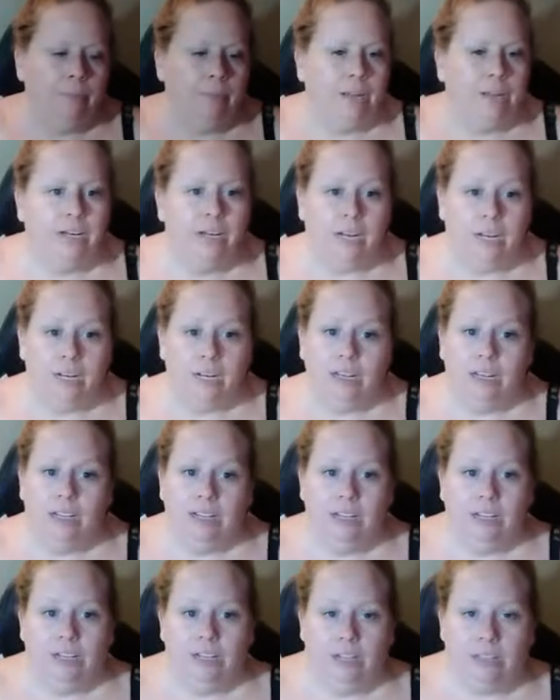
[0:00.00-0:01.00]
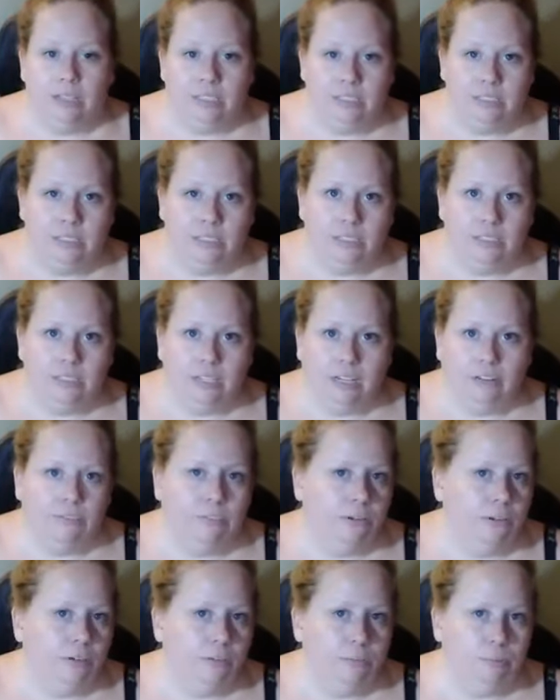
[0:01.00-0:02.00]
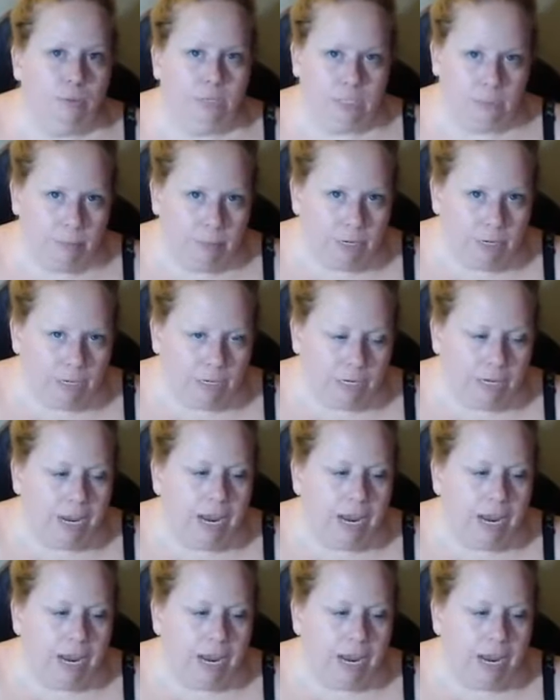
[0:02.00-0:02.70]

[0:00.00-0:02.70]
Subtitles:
And again, this is like for prosperity.